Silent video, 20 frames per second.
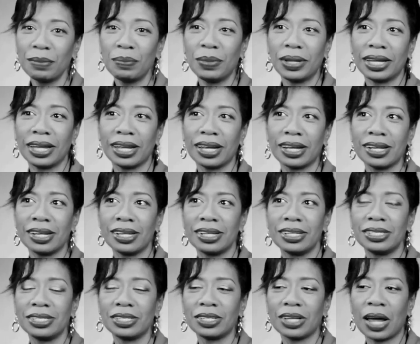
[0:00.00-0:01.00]

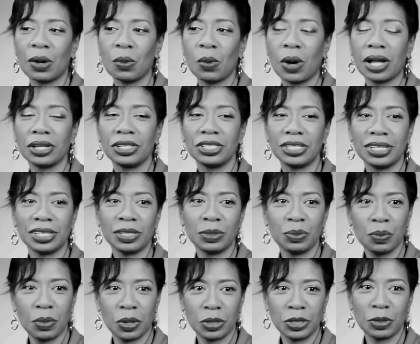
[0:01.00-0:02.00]
because I watched as
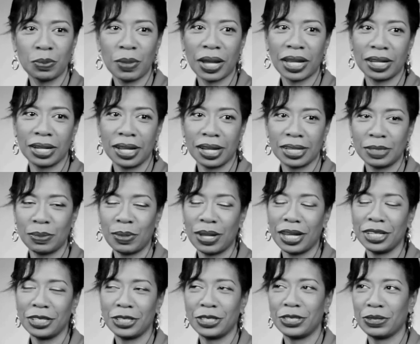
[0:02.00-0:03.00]
most of my
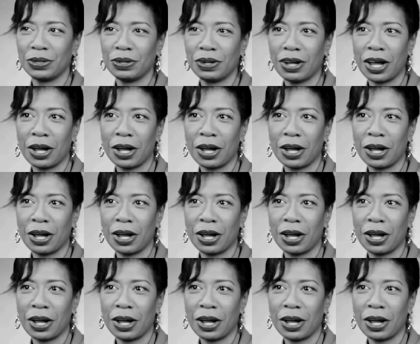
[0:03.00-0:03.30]
classmates